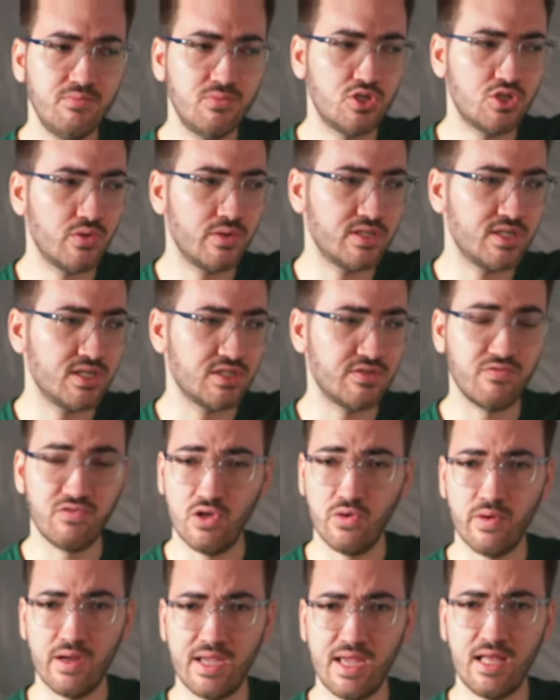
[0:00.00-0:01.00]
So it does
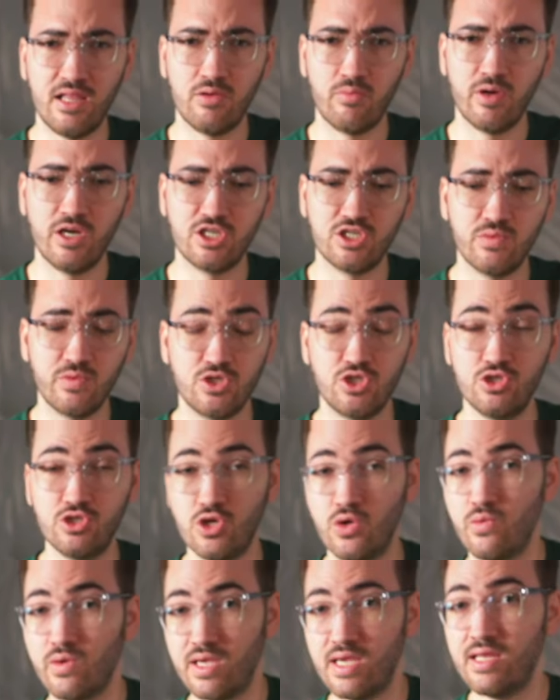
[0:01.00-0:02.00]
flow rate calibration, which you
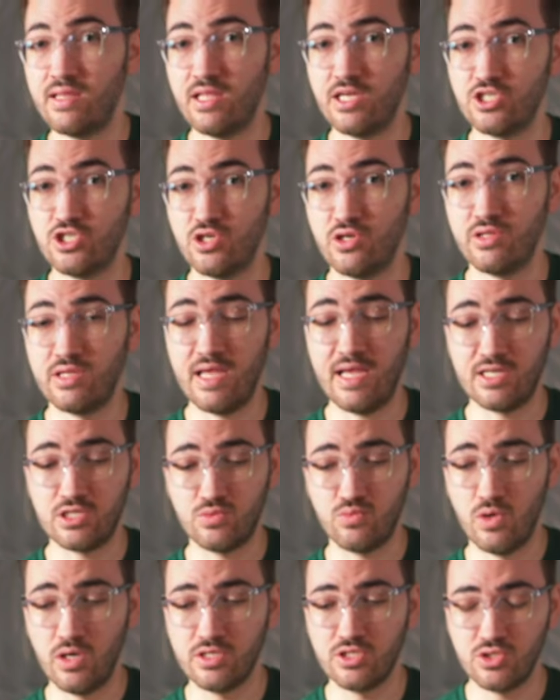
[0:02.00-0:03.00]
don't get unless you're on the
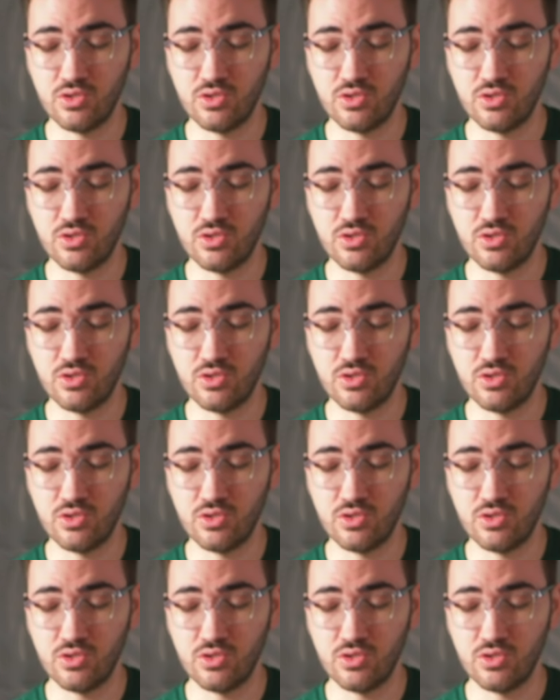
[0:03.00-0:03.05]
X1.